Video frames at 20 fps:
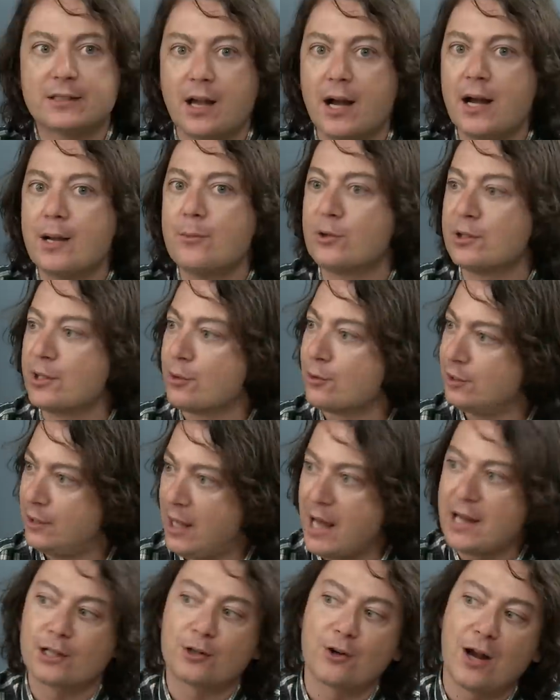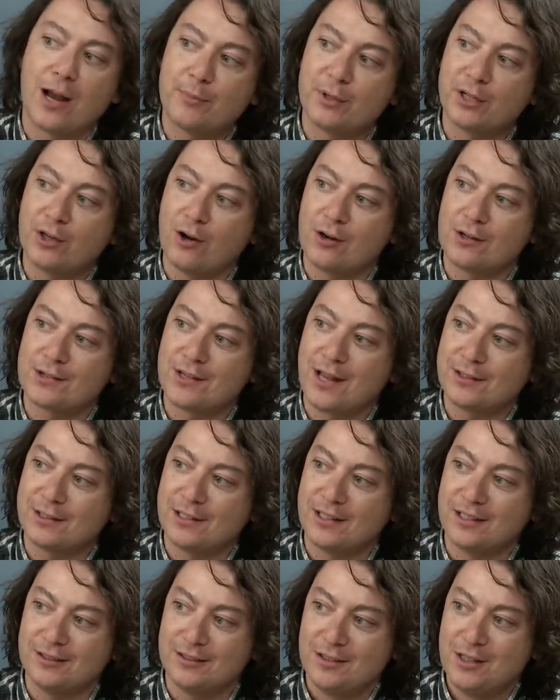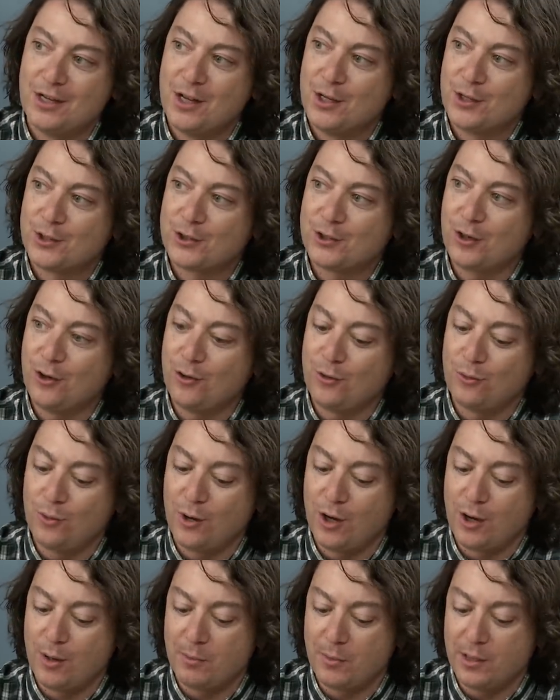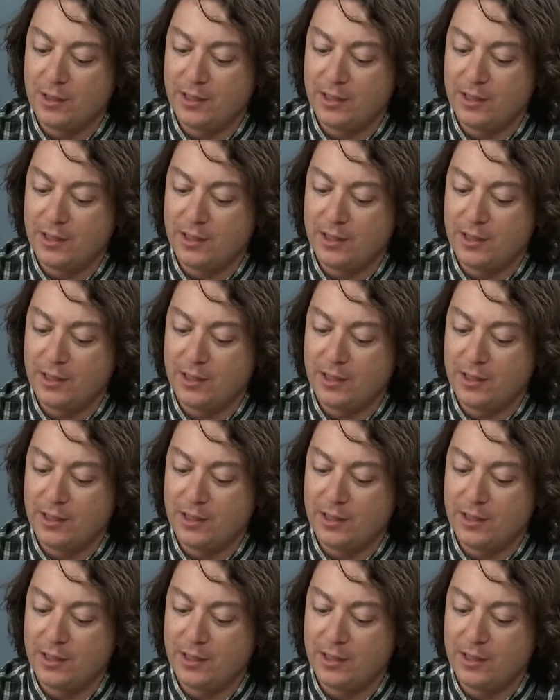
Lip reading: time when there were a lot of crappy cars out there. So